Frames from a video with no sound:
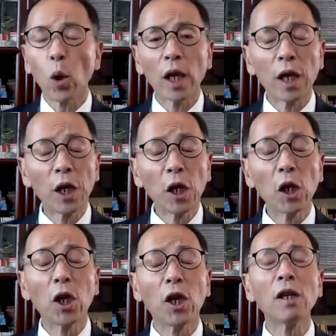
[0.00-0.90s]
After
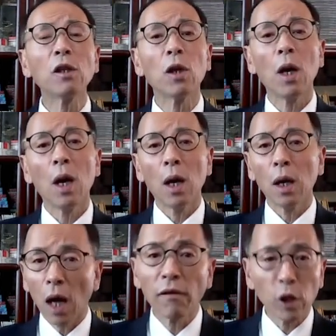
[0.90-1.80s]
20 years,
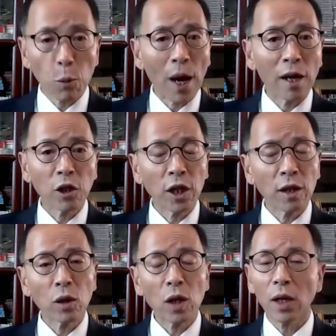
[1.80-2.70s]
a lot of the supply
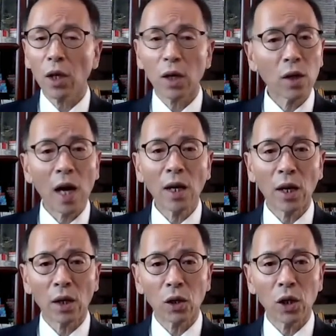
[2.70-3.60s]
chains are
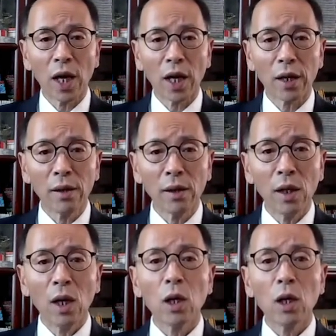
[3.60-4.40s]
entirely in China.